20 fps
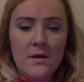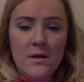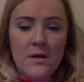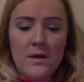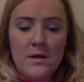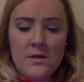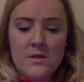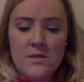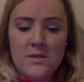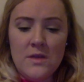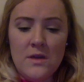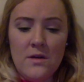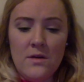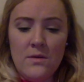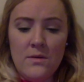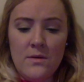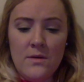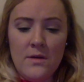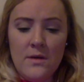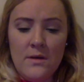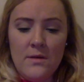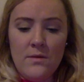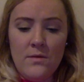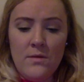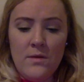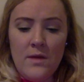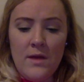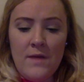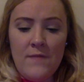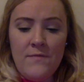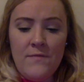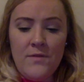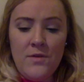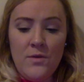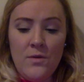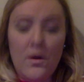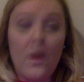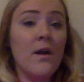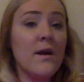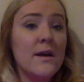So if
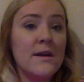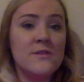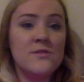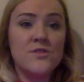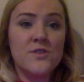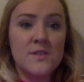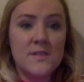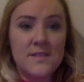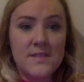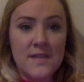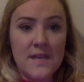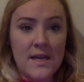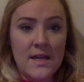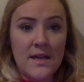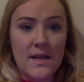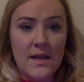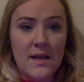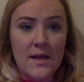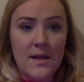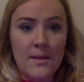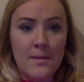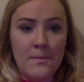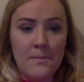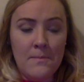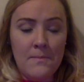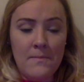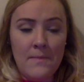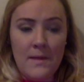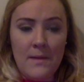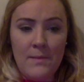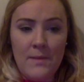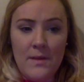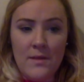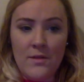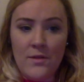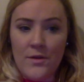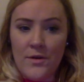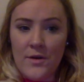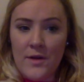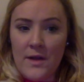you are interested in maybe
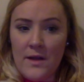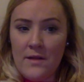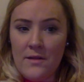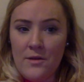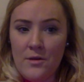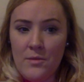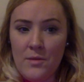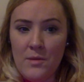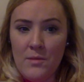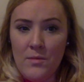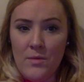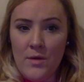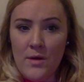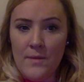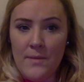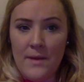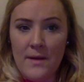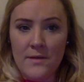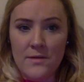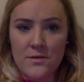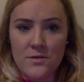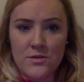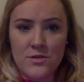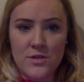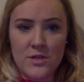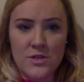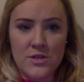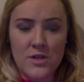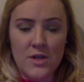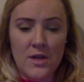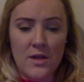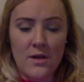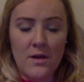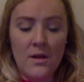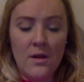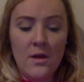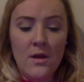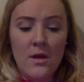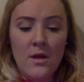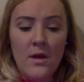learning a little bit more about nutrition,
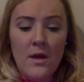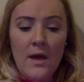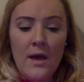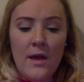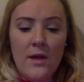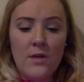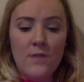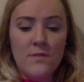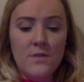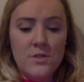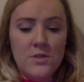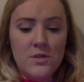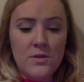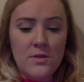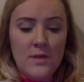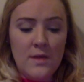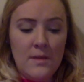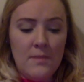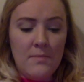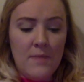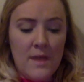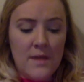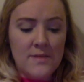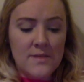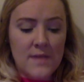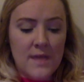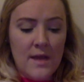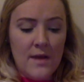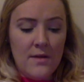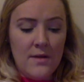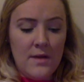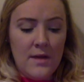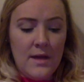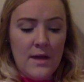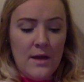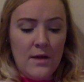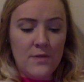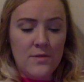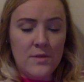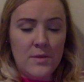head over to the Meigs County
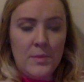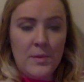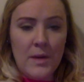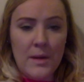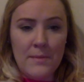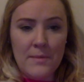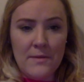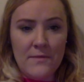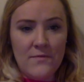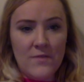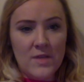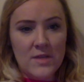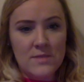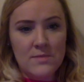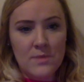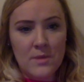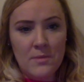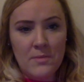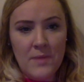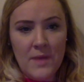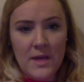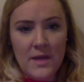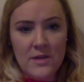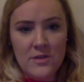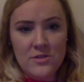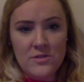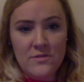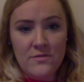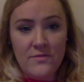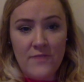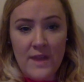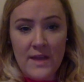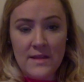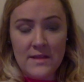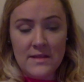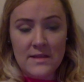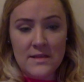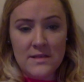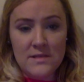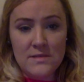Health Department Facebook page, find
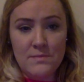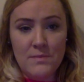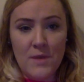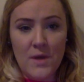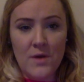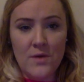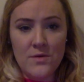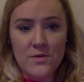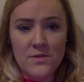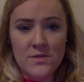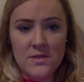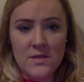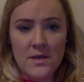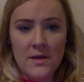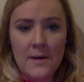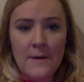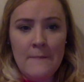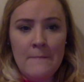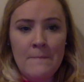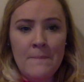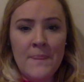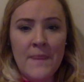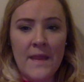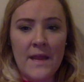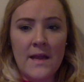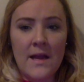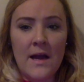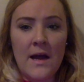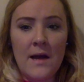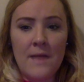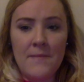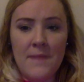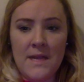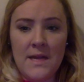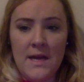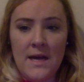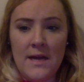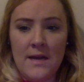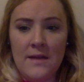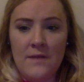this post, and comment
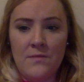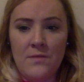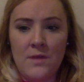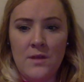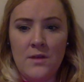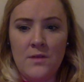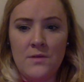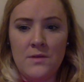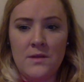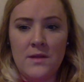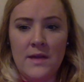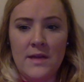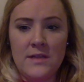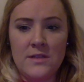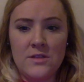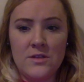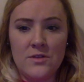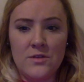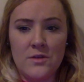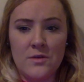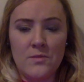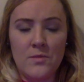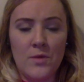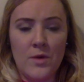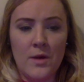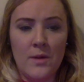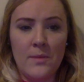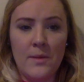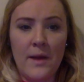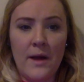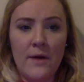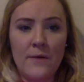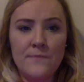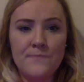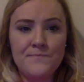on it what you would like to learn more about.